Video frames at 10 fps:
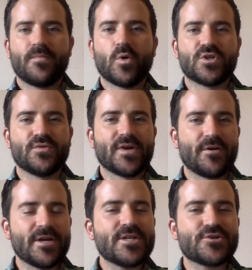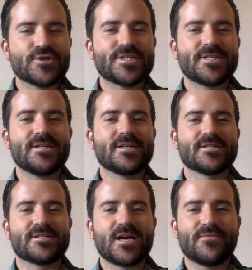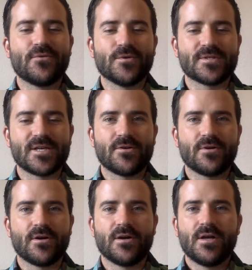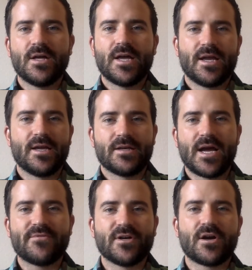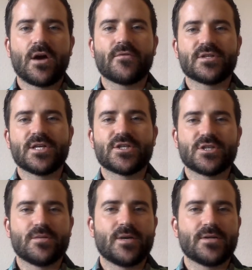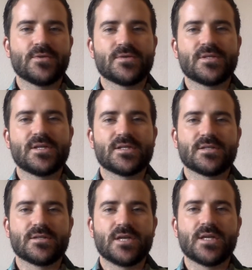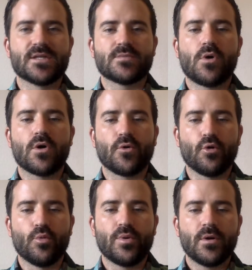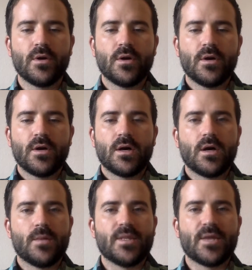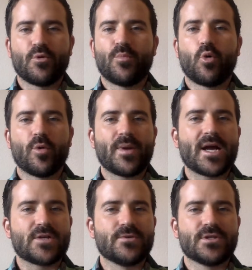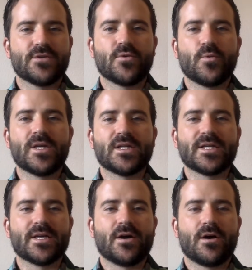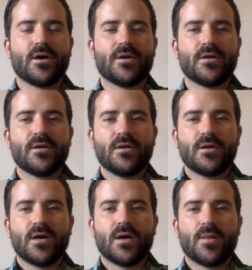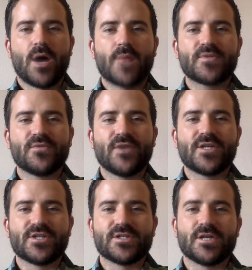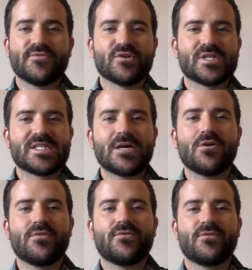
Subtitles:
what you found interesting, insightful, etc., and having a conversation about those things in a small group, and then report back to each other weekly on observations of yourself.